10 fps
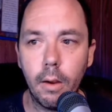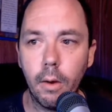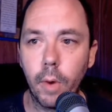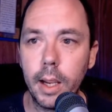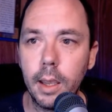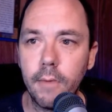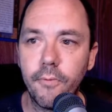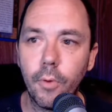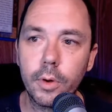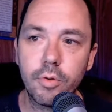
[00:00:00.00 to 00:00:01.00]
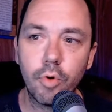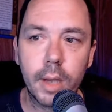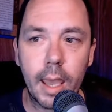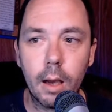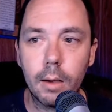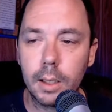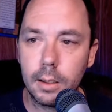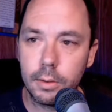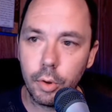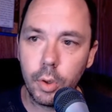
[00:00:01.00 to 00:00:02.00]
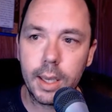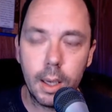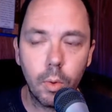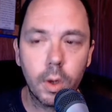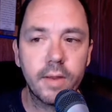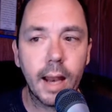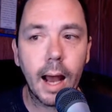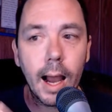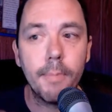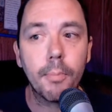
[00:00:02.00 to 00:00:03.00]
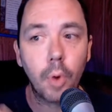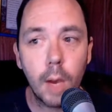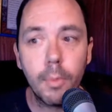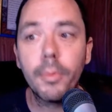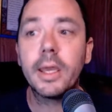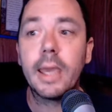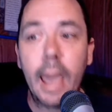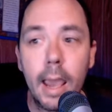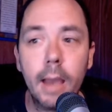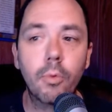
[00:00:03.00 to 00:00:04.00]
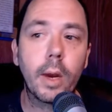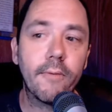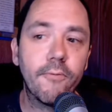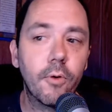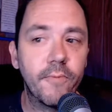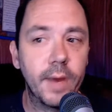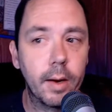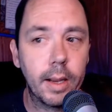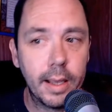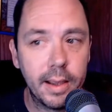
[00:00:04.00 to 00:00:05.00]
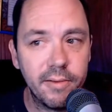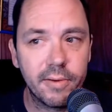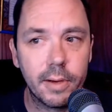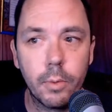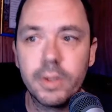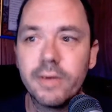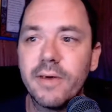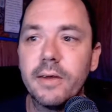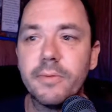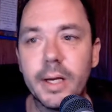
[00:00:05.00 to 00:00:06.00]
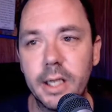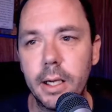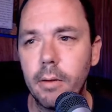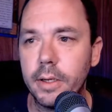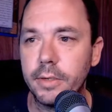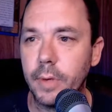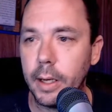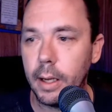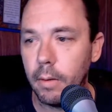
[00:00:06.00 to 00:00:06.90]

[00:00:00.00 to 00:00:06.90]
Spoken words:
ranking for to a keyword that I probably can rank for very easily with the size my channel is right now.